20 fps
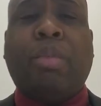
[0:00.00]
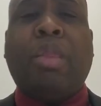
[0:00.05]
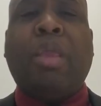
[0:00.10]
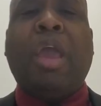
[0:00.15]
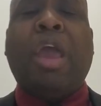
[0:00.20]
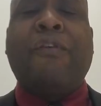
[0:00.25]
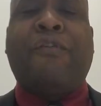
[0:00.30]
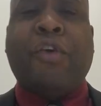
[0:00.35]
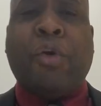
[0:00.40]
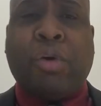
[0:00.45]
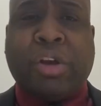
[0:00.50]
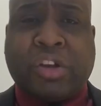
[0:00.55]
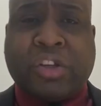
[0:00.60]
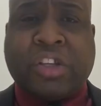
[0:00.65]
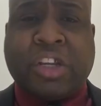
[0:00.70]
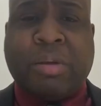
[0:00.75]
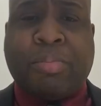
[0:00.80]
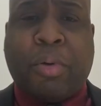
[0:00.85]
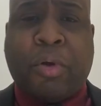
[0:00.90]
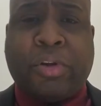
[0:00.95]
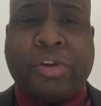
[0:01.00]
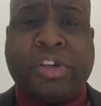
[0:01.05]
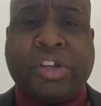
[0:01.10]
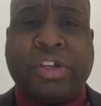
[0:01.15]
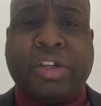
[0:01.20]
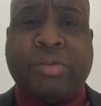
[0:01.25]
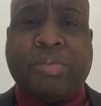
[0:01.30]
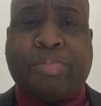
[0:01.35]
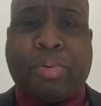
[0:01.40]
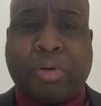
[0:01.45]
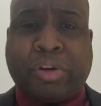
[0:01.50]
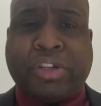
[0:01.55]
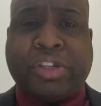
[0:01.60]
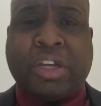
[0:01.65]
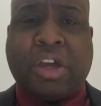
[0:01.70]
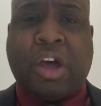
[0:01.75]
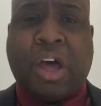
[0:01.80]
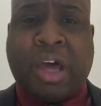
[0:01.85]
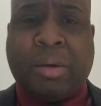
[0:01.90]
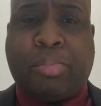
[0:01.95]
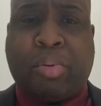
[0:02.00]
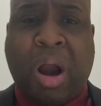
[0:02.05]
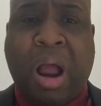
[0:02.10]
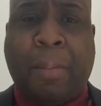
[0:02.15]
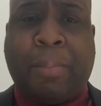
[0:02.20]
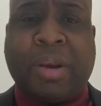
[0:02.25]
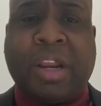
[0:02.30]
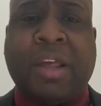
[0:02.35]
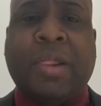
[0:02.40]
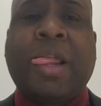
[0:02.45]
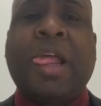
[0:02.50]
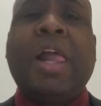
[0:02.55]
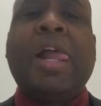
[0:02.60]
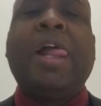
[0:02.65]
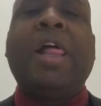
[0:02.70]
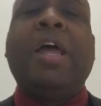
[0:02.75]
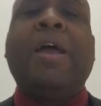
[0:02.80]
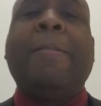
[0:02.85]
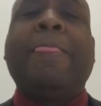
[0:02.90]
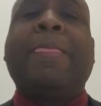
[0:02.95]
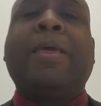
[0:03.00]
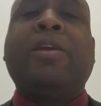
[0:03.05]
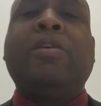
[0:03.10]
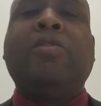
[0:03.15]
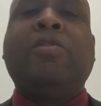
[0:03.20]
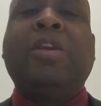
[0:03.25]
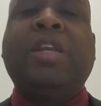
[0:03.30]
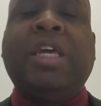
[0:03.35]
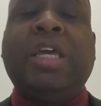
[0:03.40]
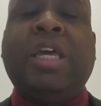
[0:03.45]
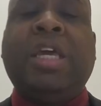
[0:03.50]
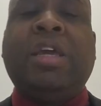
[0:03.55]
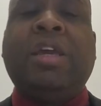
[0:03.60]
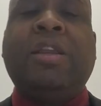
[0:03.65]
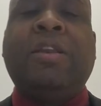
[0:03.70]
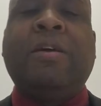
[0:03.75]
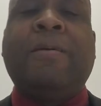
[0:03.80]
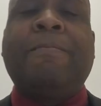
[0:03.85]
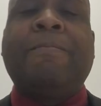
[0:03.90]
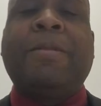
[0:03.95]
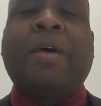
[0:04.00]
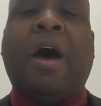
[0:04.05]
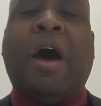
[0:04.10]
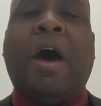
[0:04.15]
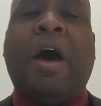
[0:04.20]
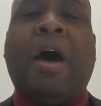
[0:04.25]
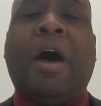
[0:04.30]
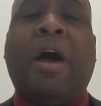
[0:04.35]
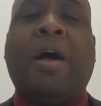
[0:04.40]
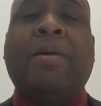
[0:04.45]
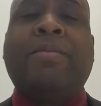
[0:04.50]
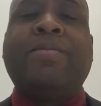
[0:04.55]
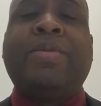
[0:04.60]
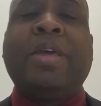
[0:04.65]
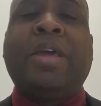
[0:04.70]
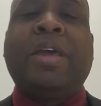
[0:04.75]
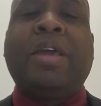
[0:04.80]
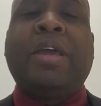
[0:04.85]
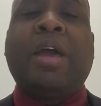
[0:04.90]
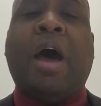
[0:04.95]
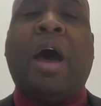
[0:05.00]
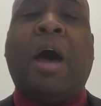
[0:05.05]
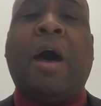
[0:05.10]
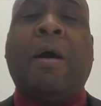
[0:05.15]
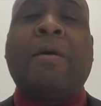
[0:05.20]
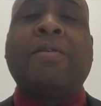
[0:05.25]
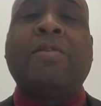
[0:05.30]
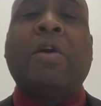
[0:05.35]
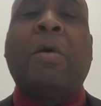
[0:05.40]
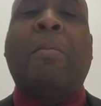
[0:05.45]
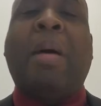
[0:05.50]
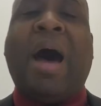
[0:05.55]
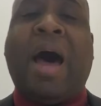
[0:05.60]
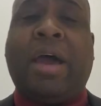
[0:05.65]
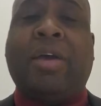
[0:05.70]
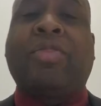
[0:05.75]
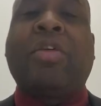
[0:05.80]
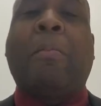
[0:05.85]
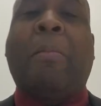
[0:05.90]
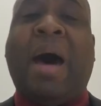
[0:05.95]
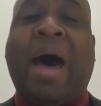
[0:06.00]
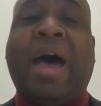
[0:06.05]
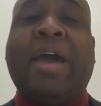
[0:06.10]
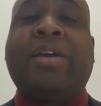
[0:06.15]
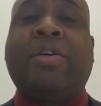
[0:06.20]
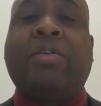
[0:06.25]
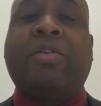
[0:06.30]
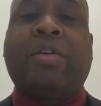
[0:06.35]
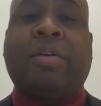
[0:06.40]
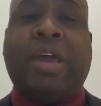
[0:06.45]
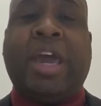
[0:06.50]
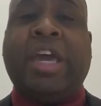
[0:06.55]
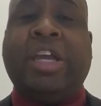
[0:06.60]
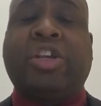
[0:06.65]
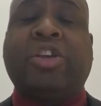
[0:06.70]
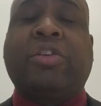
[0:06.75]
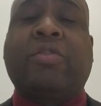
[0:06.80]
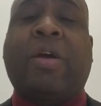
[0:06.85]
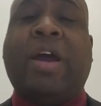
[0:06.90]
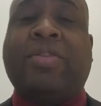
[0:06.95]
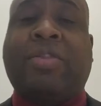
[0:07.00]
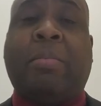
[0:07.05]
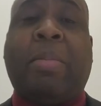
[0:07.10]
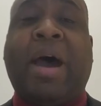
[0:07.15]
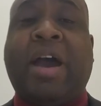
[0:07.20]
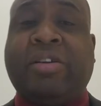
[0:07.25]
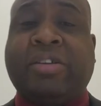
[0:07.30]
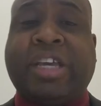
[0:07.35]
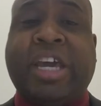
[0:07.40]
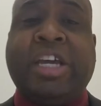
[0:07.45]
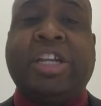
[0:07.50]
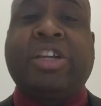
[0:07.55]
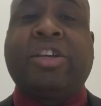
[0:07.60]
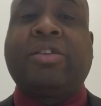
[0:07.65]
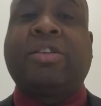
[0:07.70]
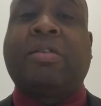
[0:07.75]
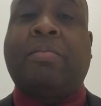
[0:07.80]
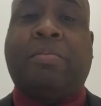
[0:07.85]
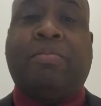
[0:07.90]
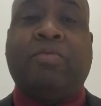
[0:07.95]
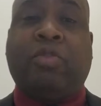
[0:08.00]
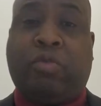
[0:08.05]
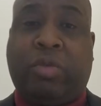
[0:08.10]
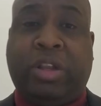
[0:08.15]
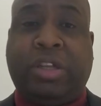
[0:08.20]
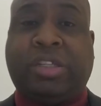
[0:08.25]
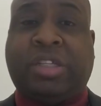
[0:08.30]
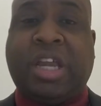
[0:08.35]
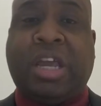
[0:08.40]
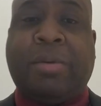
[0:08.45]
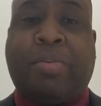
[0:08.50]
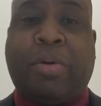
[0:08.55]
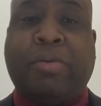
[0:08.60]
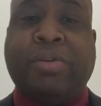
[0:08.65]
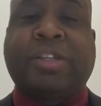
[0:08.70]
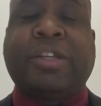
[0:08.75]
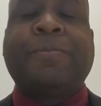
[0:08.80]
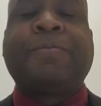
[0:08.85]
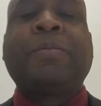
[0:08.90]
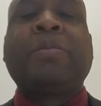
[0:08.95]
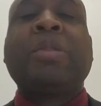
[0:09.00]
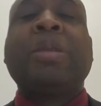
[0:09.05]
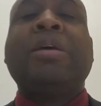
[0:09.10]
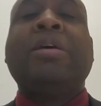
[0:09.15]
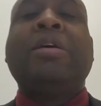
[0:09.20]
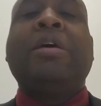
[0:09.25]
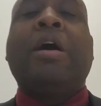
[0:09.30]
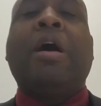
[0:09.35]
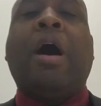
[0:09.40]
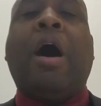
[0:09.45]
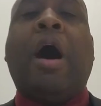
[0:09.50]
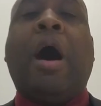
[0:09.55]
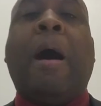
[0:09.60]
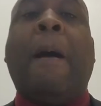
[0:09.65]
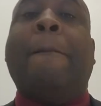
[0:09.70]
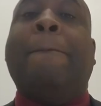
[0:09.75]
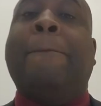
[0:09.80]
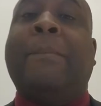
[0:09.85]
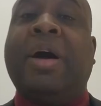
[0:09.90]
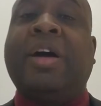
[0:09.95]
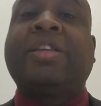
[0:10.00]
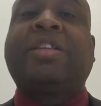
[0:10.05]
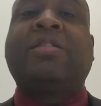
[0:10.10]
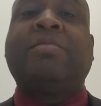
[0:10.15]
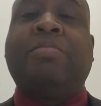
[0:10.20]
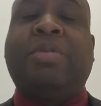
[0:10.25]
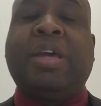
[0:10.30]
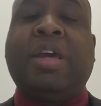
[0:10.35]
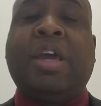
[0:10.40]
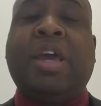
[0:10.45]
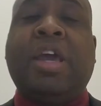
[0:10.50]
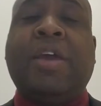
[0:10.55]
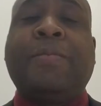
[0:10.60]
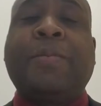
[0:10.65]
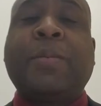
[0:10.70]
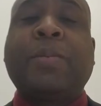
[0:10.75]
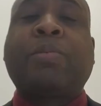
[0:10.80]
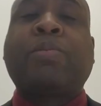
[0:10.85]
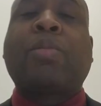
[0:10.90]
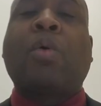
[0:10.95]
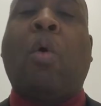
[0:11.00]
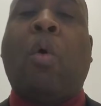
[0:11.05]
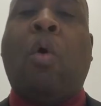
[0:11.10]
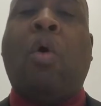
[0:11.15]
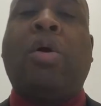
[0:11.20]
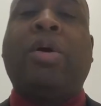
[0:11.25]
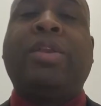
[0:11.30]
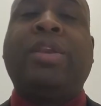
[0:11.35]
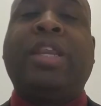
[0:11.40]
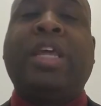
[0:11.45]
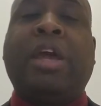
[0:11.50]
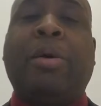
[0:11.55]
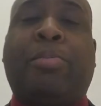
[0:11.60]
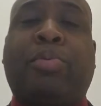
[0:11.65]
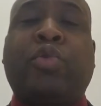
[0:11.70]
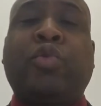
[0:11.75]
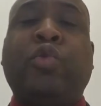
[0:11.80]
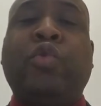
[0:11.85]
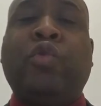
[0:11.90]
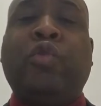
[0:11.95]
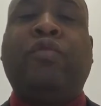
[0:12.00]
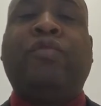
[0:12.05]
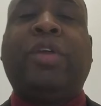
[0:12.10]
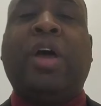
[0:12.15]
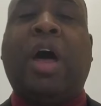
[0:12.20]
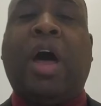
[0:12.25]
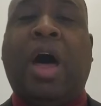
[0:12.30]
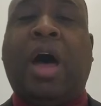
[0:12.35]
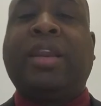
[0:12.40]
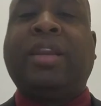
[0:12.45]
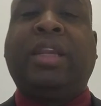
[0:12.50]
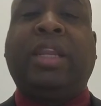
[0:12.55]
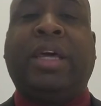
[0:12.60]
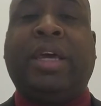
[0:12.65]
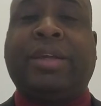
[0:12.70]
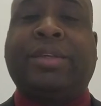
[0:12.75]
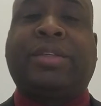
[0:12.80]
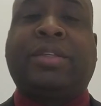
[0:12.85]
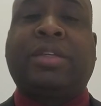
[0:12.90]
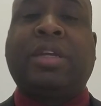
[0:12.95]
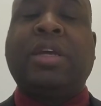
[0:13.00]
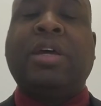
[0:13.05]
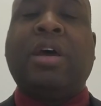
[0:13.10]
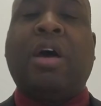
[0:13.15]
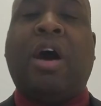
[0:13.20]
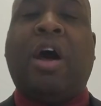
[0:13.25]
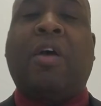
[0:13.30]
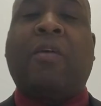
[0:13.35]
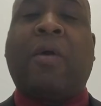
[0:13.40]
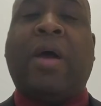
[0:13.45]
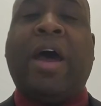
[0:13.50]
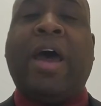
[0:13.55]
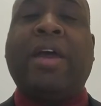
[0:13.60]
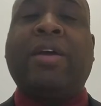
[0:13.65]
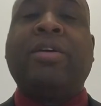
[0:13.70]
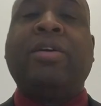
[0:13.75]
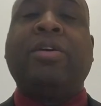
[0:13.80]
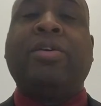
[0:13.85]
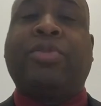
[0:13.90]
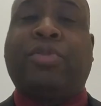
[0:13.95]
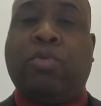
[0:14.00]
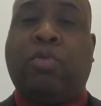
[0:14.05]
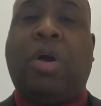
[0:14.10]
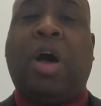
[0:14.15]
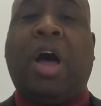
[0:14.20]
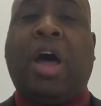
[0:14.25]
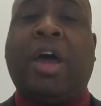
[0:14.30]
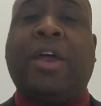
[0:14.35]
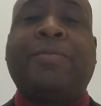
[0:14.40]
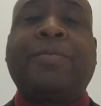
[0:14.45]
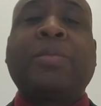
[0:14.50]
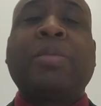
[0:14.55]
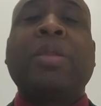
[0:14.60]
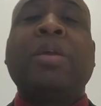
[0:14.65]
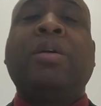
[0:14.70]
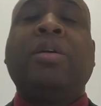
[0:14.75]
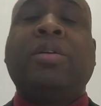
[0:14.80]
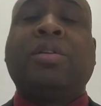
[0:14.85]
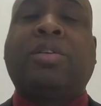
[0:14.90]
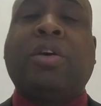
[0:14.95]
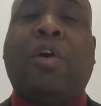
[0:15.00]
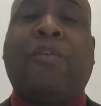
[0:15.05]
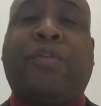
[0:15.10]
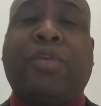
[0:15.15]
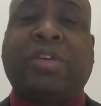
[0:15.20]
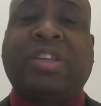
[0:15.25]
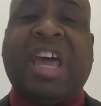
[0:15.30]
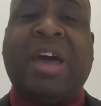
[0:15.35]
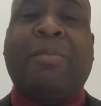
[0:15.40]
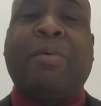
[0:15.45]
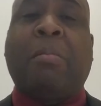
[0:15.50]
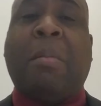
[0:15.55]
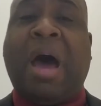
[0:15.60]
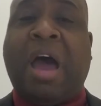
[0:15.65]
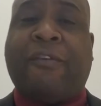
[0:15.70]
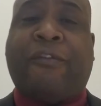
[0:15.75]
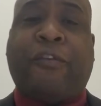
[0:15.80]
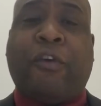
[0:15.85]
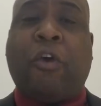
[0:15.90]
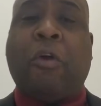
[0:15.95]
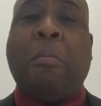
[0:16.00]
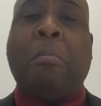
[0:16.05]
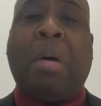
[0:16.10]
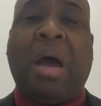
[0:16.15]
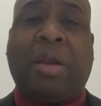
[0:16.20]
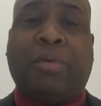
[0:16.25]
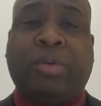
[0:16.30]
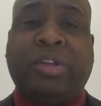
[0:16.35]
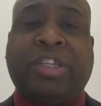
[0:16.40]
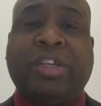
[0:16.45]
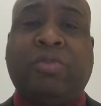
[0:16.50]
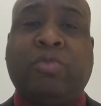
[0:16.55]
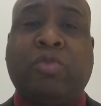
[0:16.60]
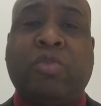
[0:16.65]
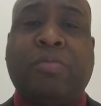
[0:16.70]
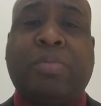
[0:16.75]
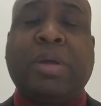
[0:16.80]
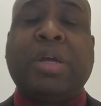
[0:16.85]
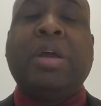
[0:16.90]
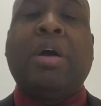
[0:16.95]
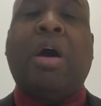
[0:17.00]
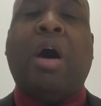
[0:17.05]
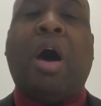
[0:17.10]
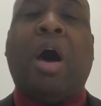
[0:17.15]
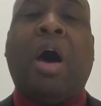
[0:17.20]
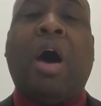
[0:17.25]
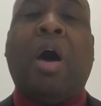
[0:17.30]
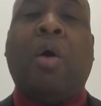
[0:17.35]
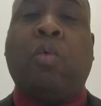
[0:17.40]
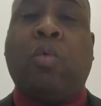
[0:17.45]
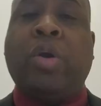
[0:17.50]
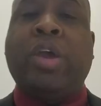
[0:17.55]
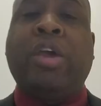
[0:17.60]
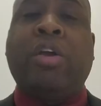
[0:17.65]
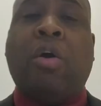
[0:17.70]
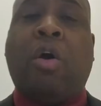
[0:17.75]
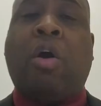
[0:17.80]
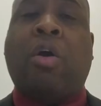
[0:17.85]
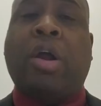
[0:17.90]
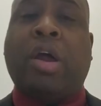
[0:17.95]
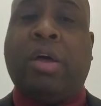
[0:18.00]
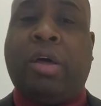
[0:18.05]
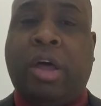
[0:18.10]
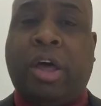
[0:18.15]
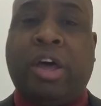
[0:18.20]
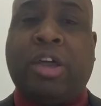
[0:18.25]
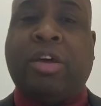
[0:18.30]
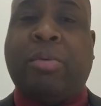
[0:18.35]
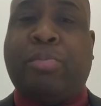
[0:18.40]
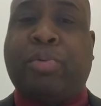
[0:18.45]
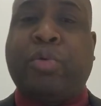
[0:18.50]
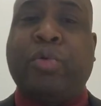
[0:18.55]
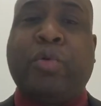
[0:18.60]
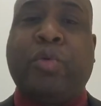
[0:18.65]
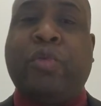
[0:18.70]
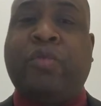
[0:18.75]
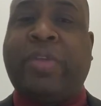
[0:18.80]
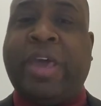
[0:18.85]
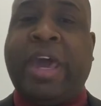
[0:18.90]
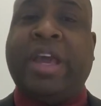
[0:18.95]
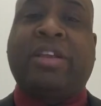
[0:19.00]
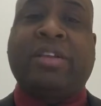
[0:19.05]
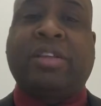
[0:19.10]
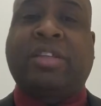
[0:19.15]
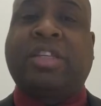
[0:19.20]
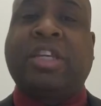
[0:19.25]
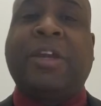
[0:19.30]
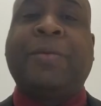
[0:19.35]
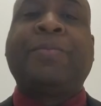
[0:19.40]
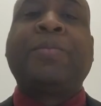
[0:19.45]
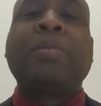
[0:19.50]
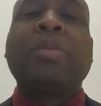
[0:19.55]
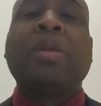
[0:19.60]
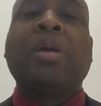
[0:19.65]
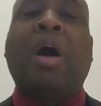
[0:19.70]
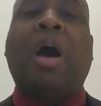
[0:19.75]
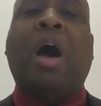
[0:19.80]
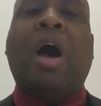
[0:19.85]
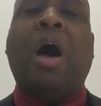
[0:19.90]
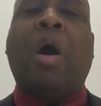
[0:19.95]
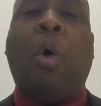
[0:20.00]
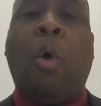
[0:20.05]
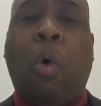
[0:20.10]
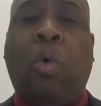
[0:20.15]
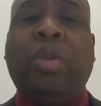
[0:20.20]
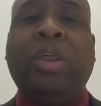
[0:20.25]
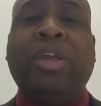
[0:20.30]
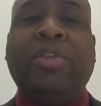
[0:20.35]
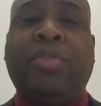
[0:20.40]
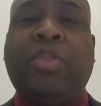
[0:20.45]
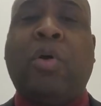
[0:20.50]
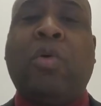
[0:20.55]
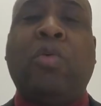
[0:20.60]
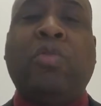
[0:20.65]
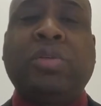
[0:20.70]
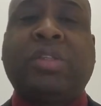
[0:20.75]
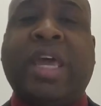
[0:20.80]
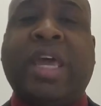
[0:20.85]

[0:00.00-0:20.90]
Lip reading: if you're interested in purchasing a HUD property, you need the buyer agent, right? The buyer's agent, the real estate person, must be on the approved HUD list, all right, through HUD. So, for example, my firm, Bond Realty Group, we are a HUD approved agency. Only those